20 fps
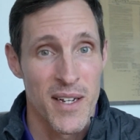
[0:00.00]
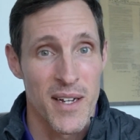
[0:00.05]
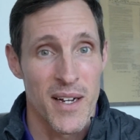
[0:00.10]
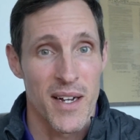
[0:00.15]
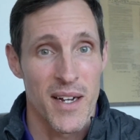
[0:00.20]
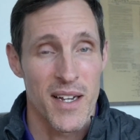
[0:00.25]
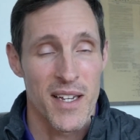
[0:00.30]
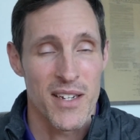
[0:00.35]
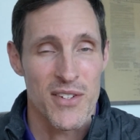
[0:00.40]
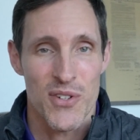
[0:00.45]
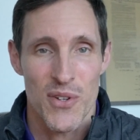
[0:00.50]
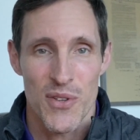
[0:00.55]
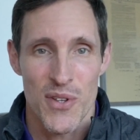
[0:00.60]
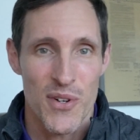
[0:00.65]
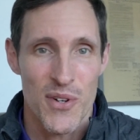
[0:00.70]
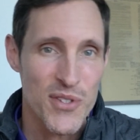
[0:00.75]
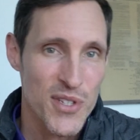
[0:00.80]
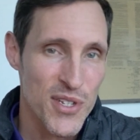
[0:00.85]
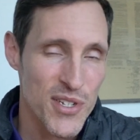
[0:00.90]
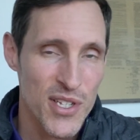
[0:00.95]
And so
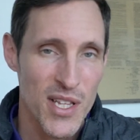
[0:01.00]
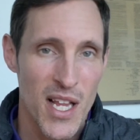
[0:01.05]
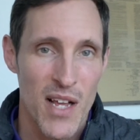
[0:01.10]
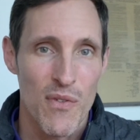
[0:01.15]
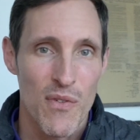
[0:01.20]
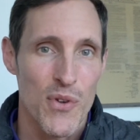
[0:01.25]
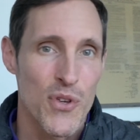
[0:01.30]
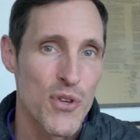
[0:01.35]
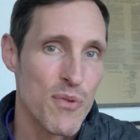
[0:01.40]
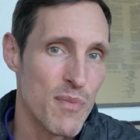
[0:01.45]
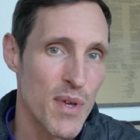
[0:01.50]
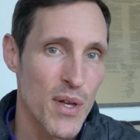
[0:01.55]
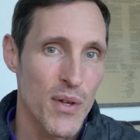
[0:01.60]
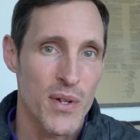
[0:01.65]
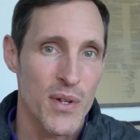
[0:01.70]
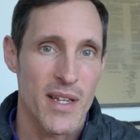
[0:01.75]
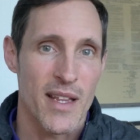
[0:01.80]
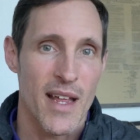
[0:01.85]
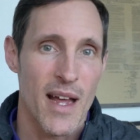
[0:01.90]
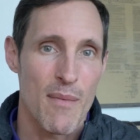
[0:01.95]
there's this level of
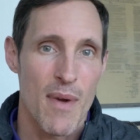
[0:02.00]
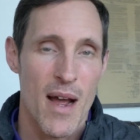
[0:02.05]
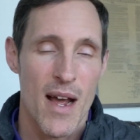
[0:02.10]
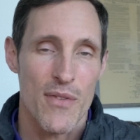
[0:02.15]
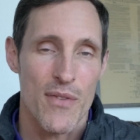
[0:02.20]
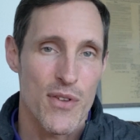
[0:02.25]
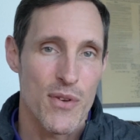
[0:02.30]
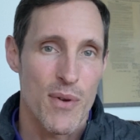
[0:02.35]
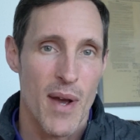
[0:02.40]
humility that Matthew